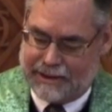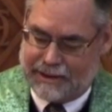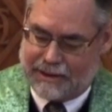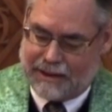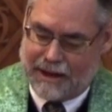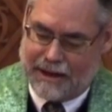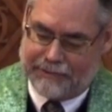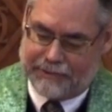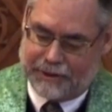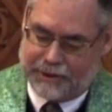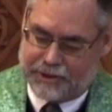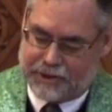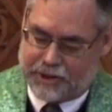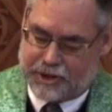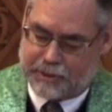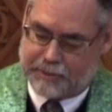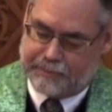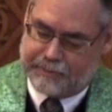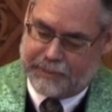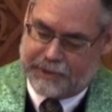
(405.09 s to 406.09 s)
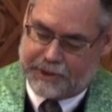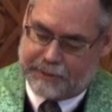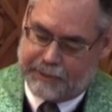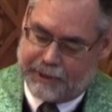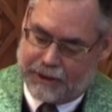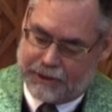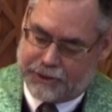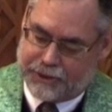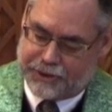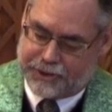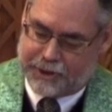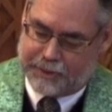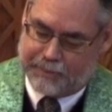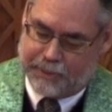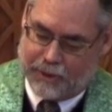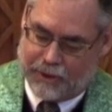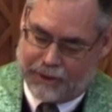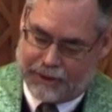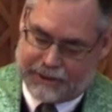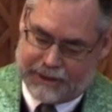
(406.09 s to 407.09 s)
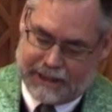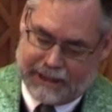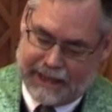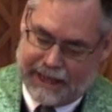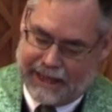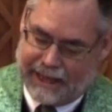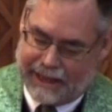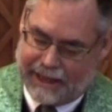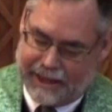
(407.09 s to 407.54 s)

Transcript: offered spiritual support to gay,